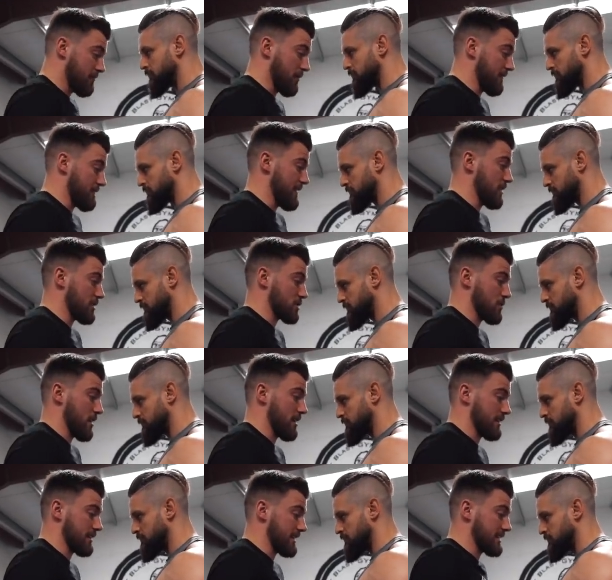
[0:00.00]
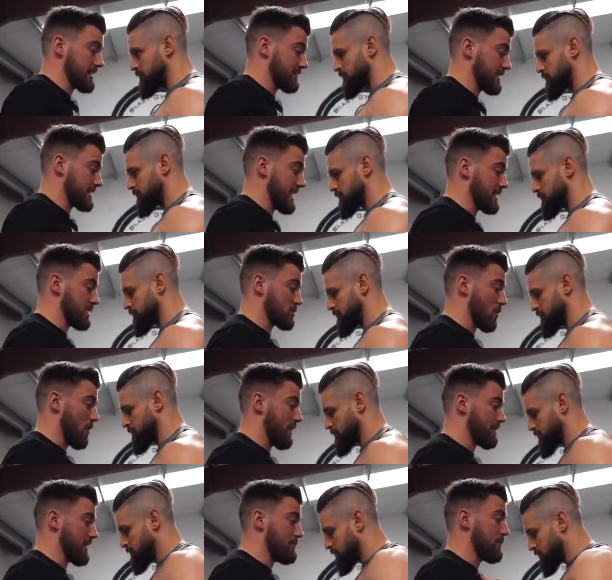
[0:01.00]
Speaker 1: If my feet are square like this, if there's any
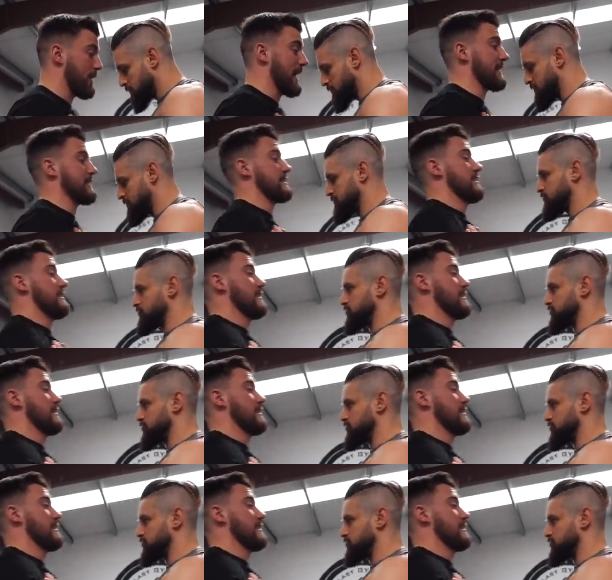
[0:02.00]
sort of impact,